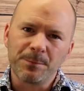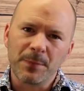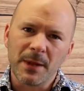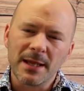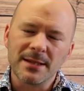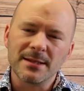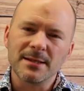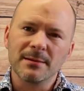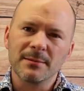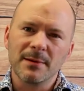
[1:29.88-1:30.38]

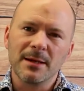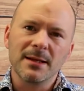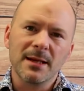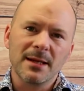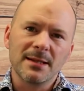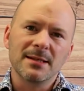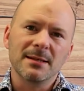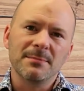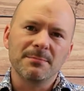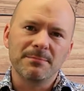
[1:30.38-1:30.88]
it's
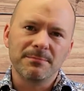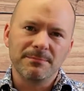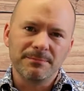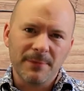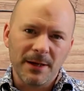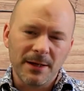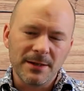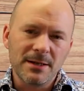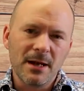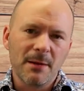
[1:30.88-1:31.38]

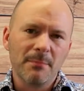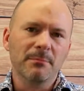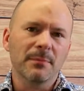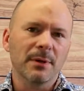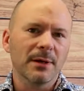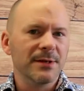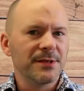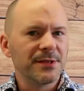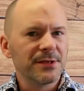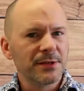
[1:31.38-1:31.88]
a
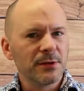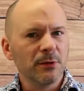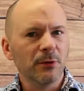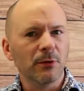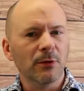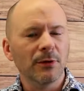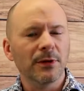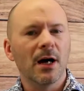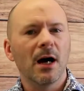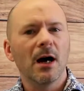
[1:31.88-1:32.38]
number
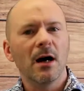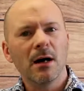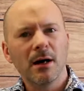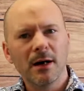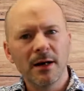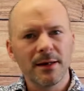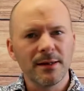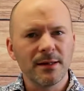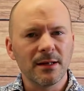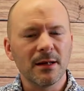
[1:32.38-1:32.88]
score, and the
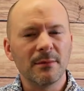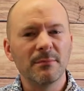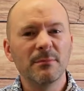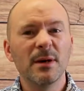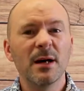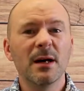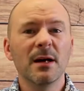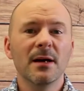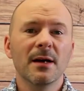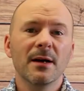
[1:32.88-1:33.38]
higher the
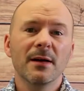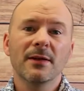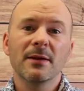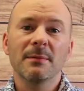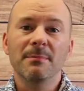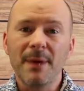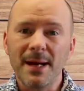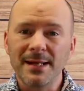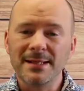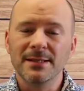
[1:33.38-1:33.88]
number, the
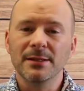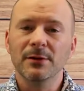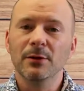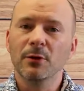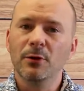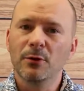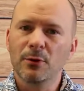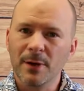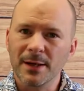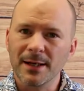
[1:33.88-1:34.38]
better your
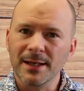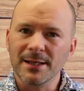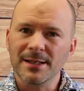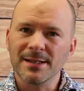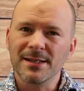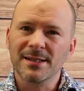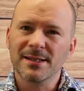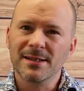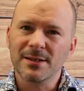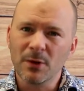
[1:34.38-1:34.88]
credit
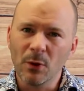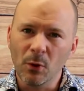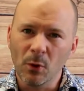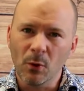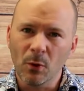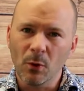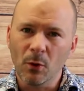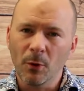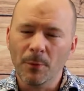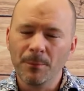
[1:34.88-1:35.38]

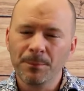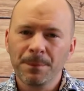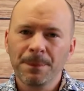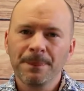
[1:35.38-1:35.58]
score.